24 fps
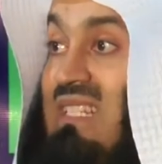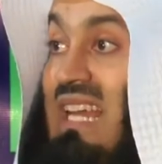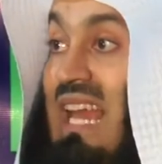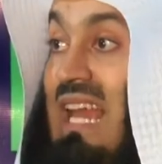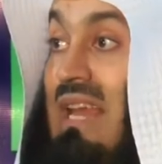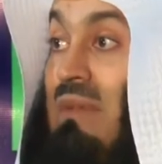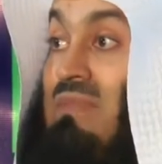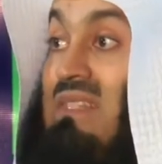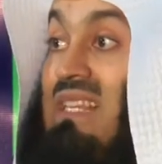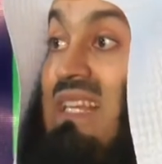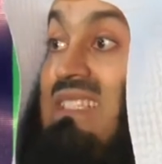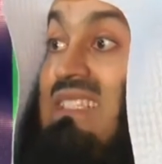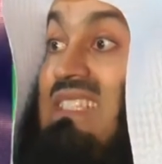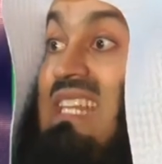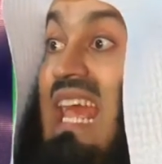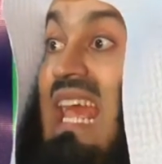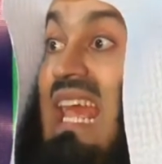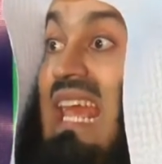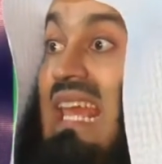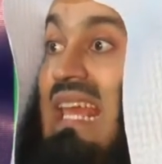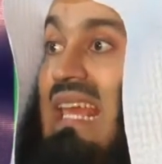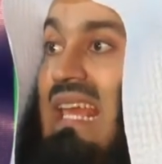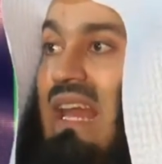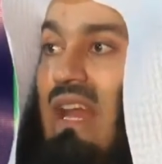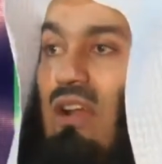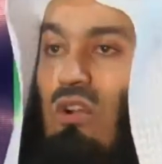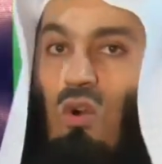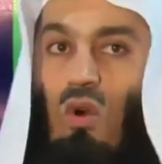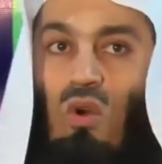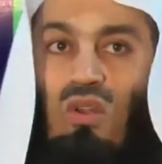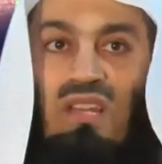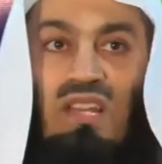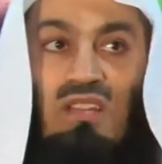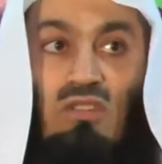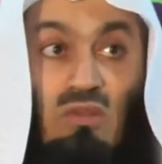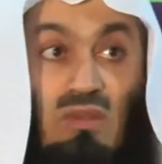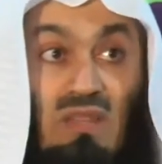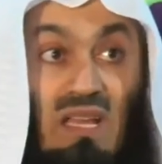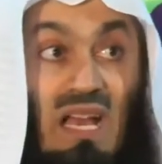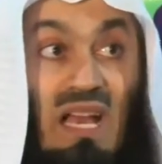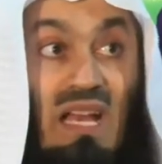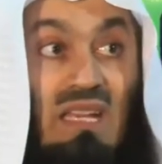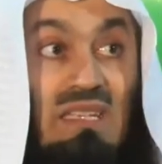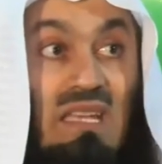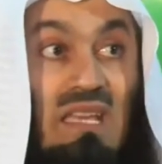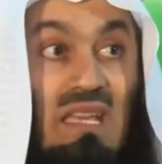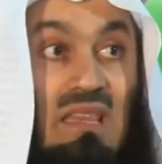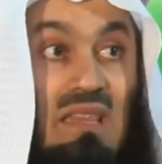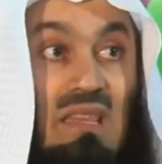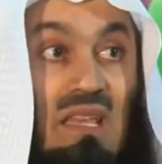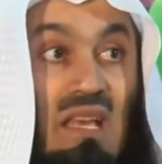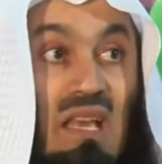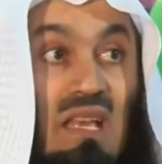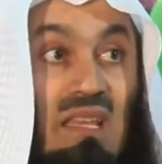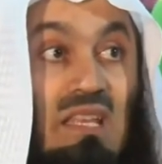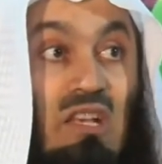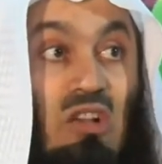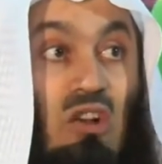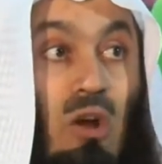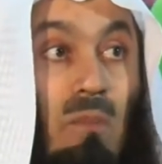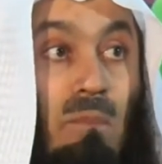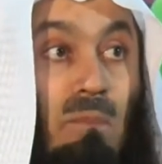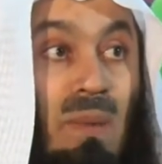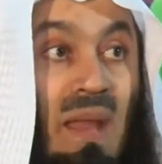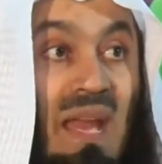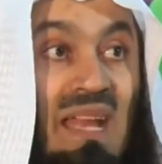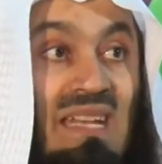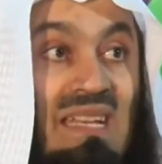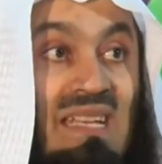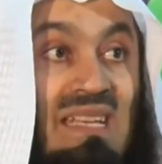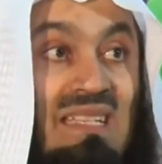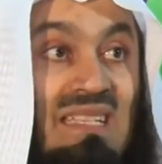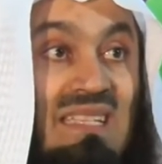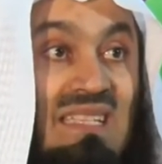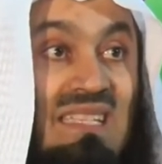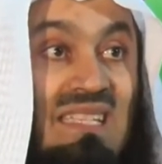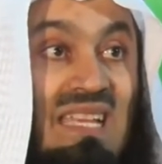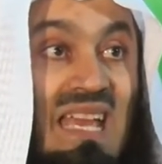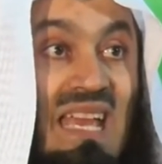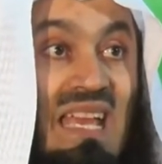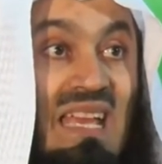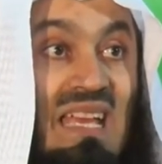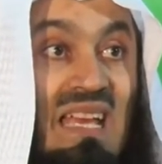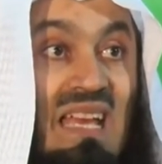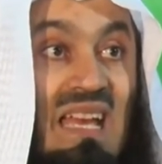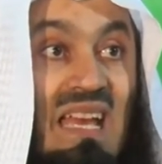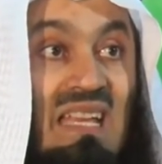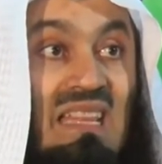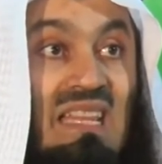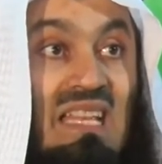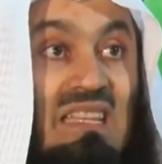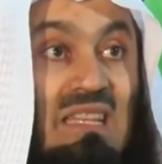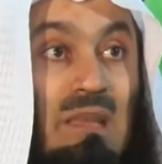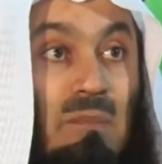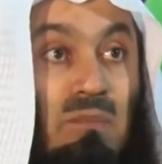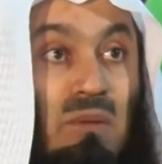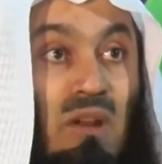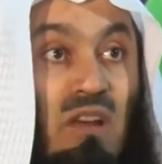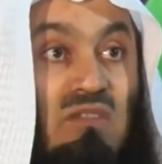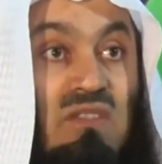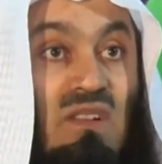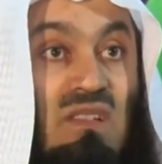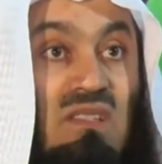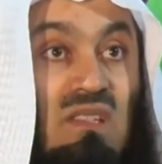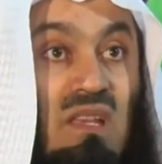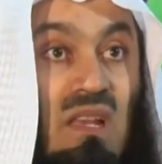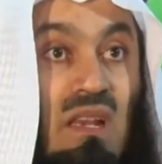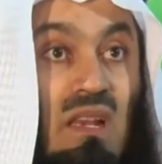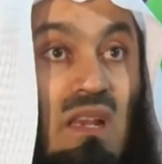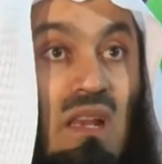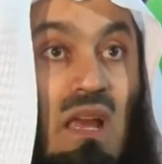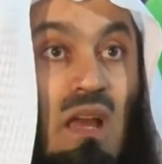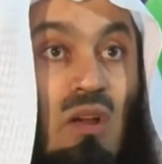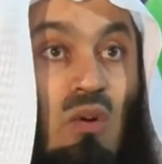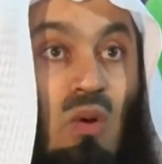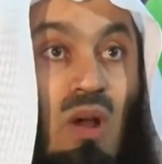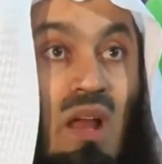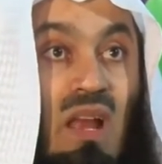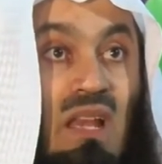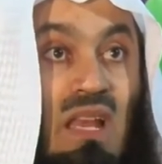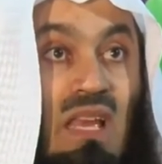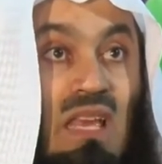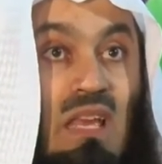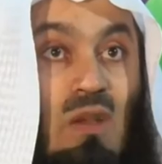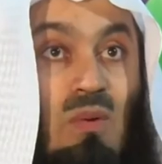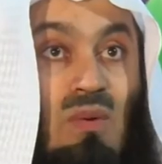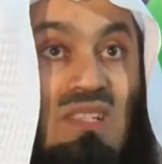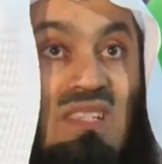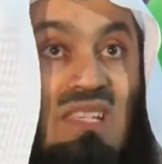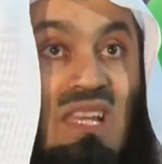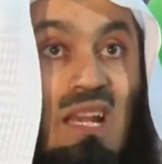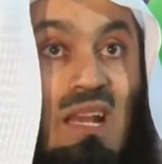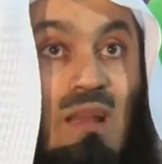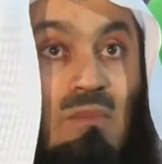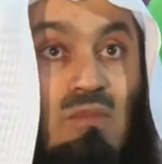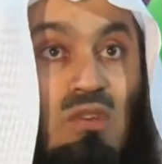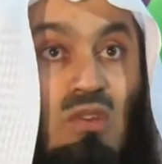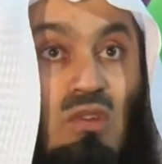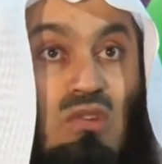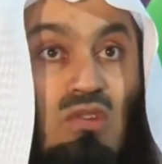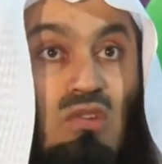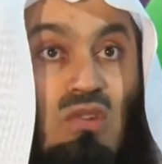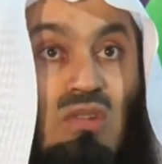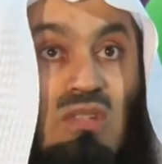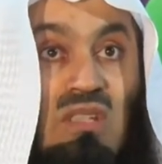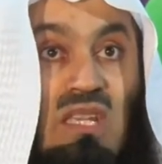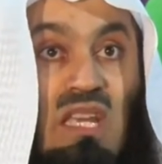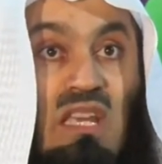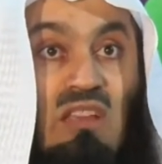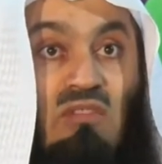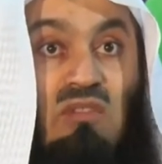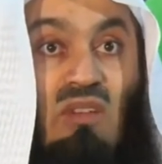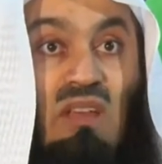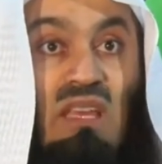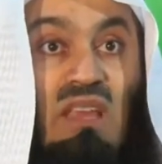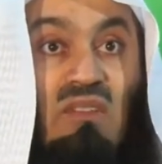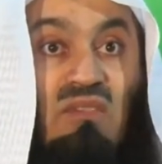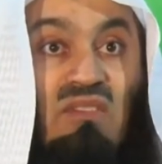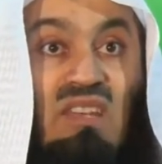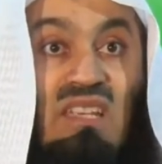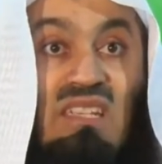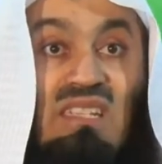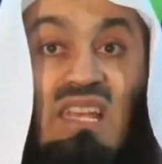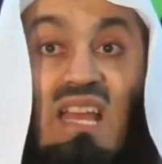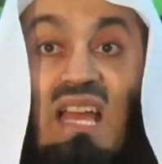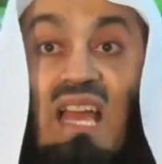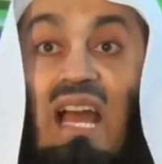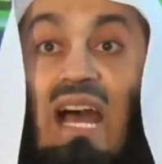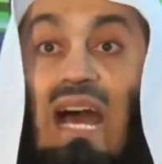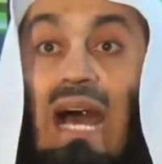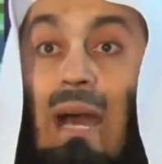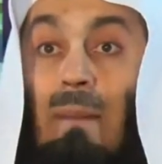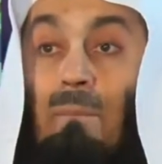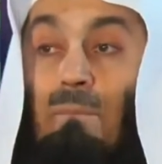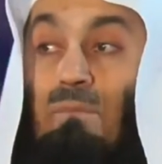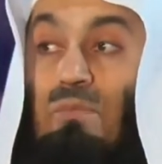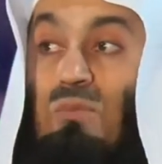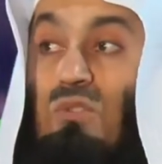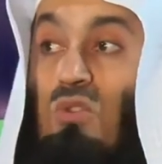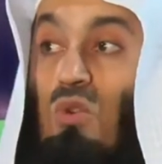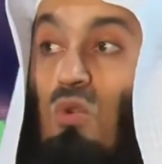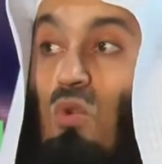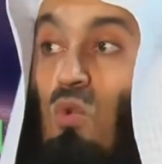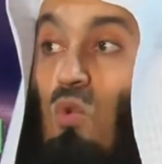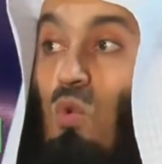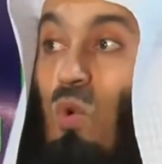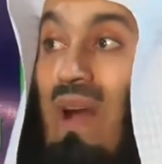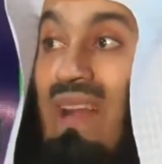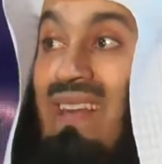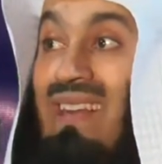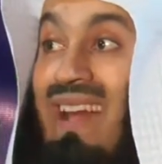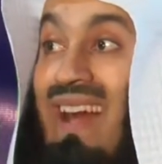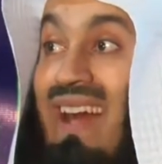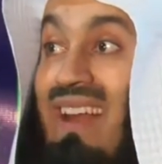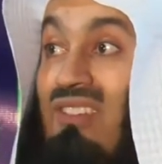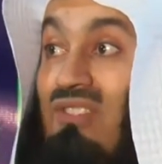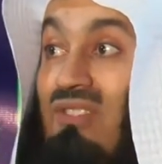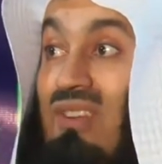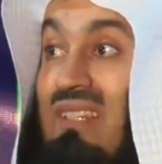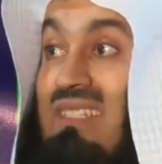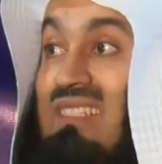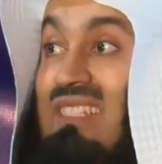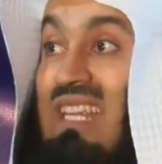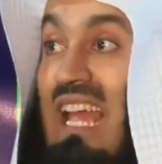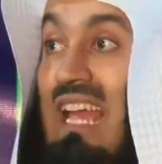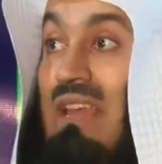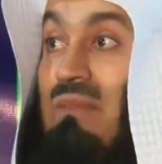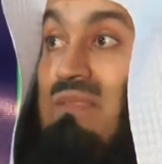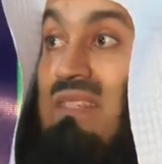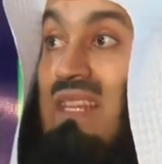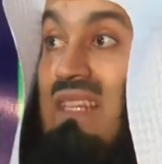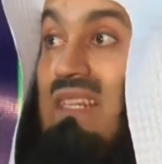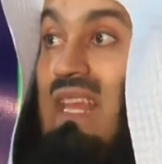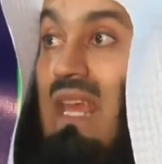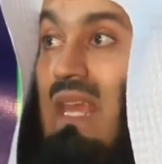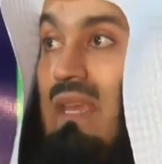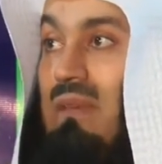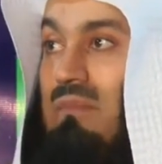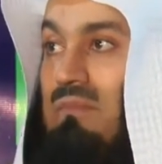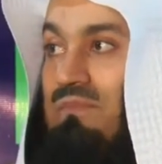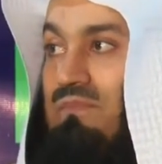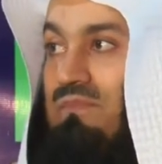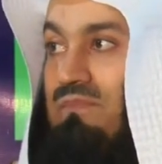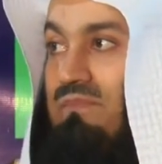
times a day, according to the hadith, the companions say that the Prophet sallallahu alaihi wasallam used to seek forgiveness up to 100 times a day.